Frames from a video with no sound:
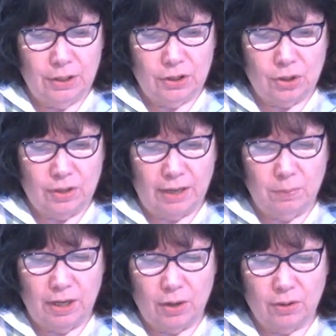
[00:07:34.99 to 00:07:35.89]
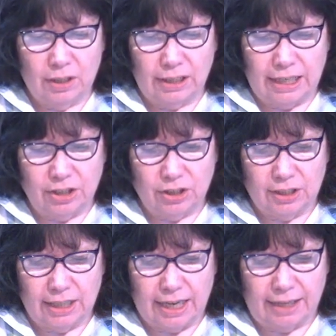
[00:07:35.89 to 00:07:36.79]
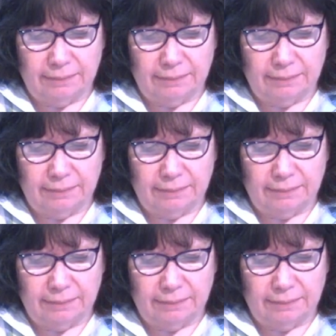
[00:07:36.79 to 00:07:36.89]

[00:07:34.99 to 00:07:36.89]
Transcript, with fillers: So then we go to Galatians again.